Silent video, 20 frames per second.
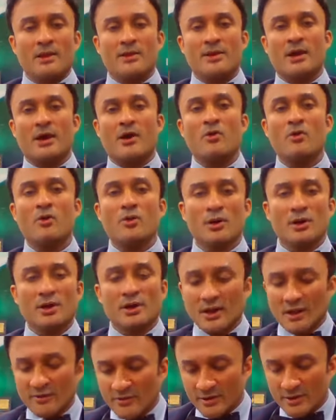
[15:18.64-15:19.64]
Now,
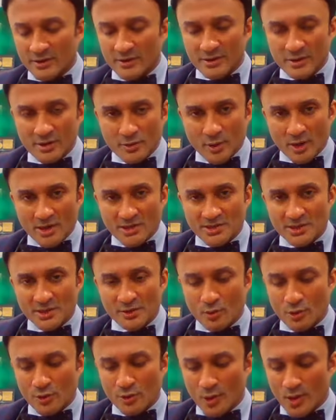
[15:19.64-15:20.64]
another question
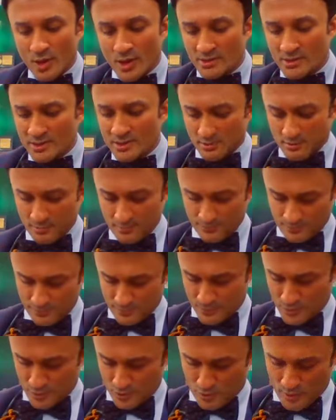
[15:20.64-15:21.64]
you want to ask?
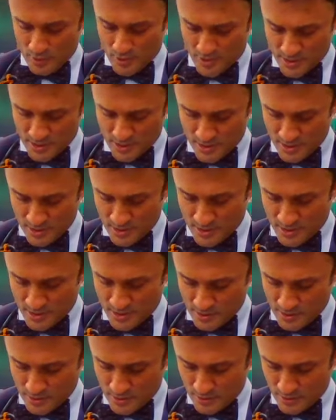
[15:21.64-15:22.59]
The question is,